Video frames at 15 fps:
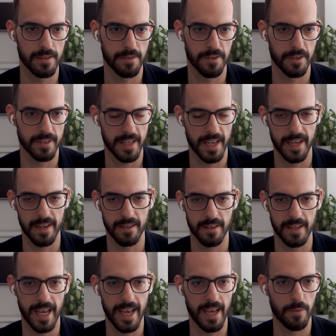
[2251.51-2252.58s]
If you're saying,
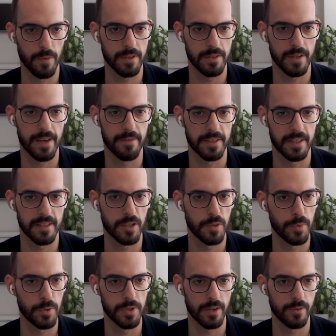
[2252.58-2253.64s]
okay, I want to have a
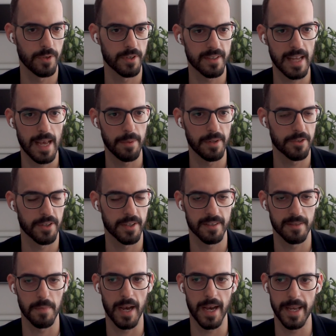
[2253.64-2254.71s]
distributor who establishes
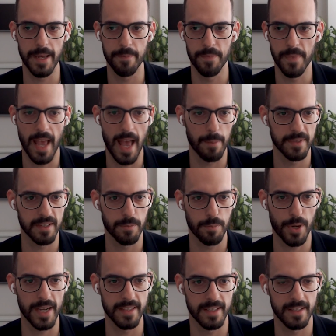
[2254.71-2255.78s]
my Amazon
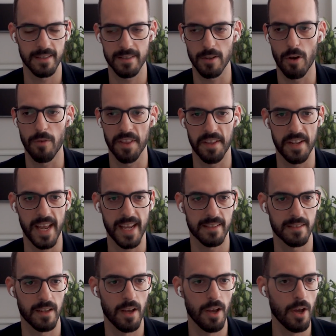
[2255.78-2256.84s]
presence over the next